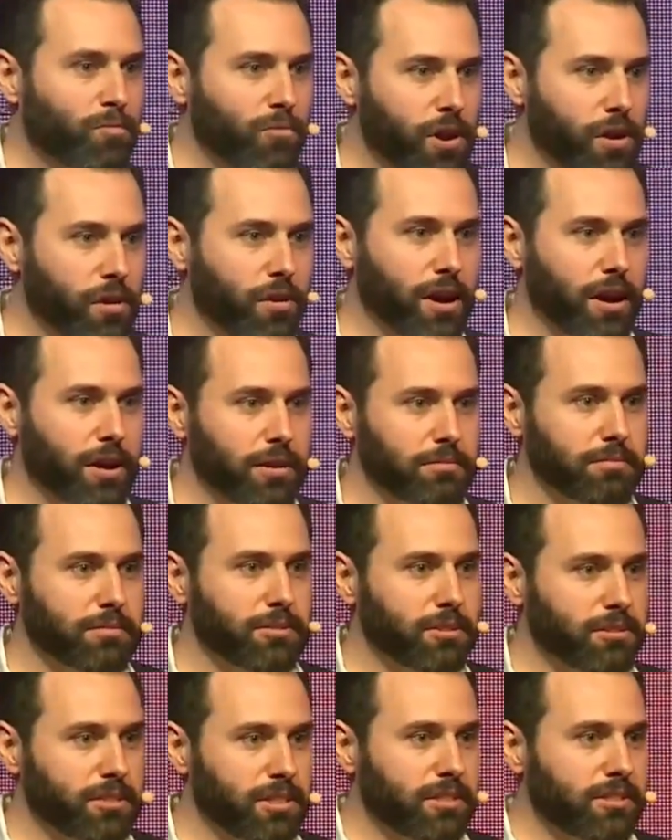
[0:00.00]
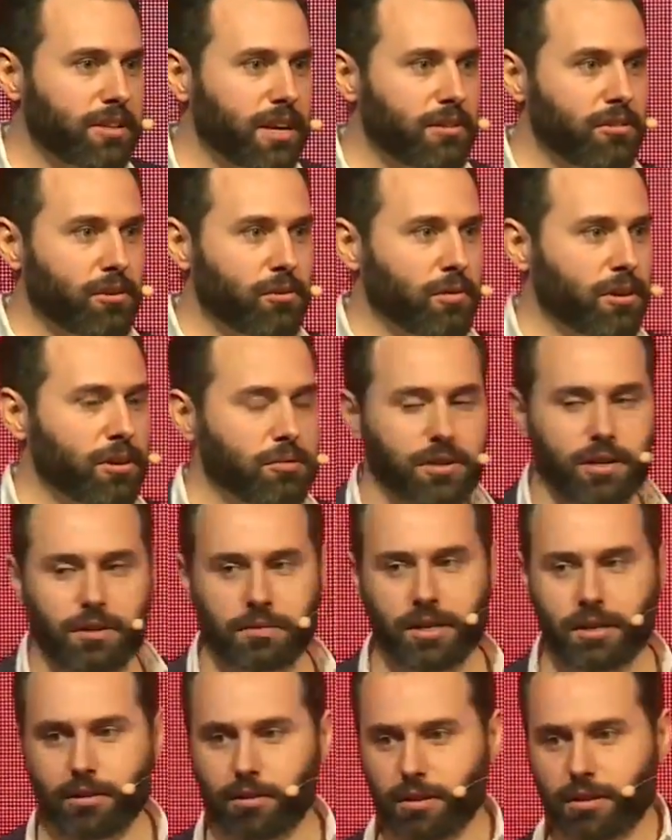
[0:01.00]
Okay. And you think, yeah, no worry, we got, we
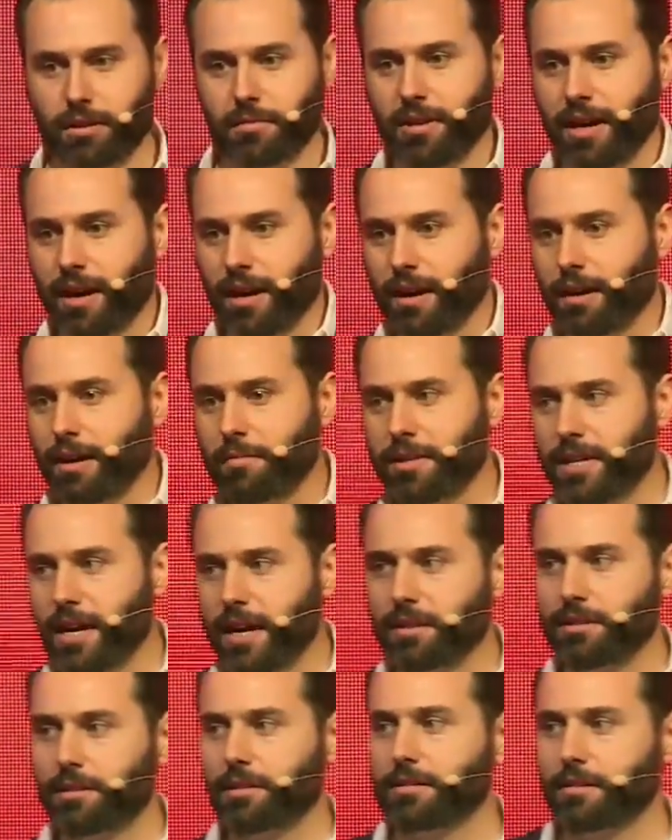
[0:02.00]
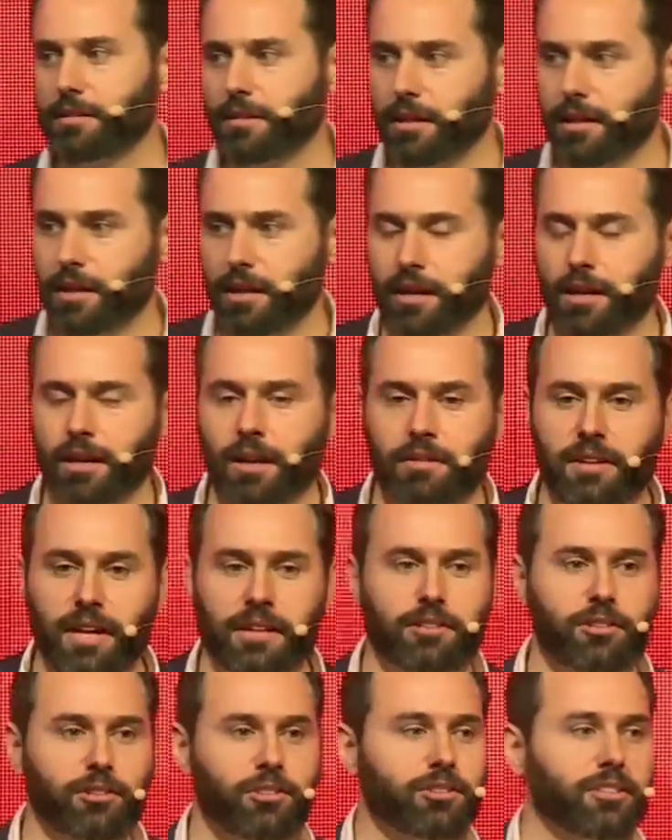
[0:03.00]
got all of them now. I mean, how long?
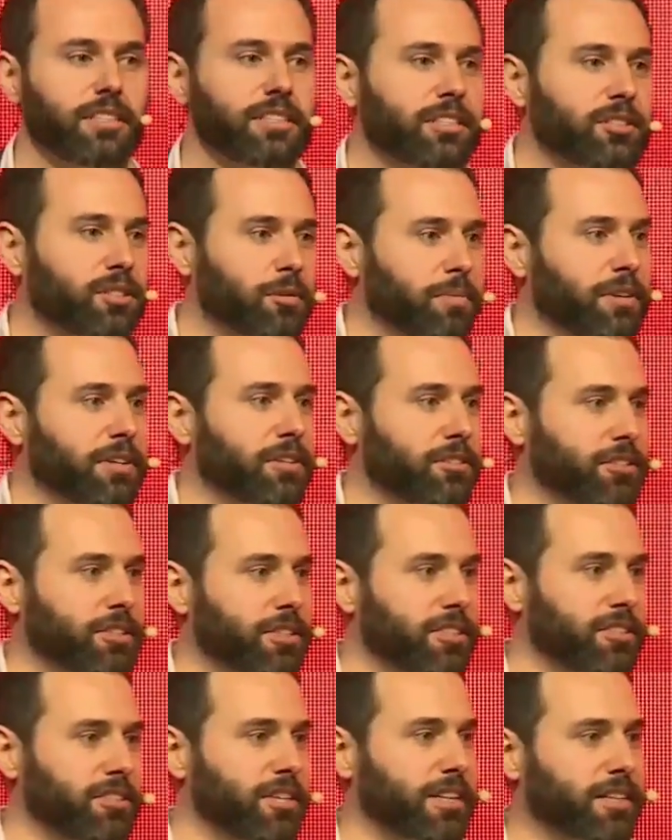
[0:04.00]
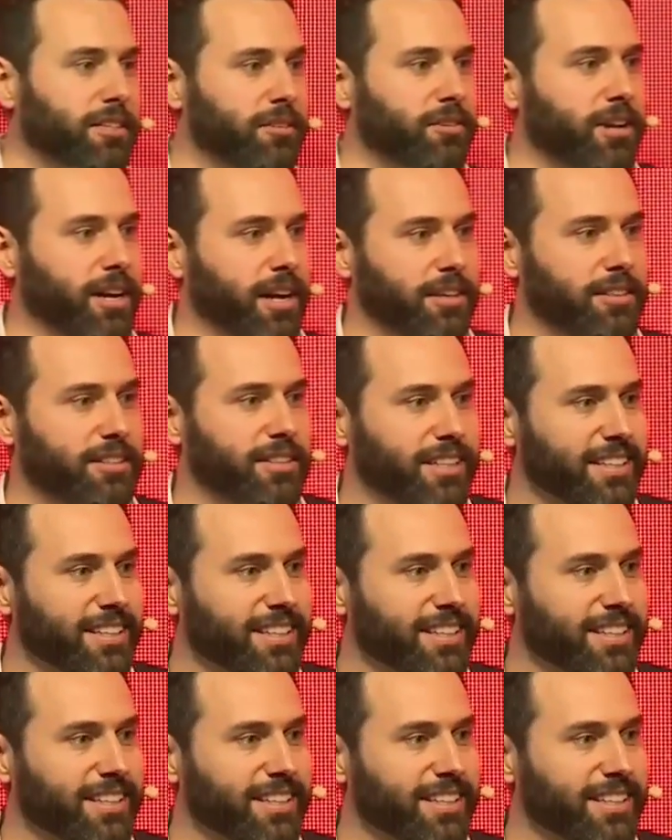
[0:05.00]
That usually disappears at the second round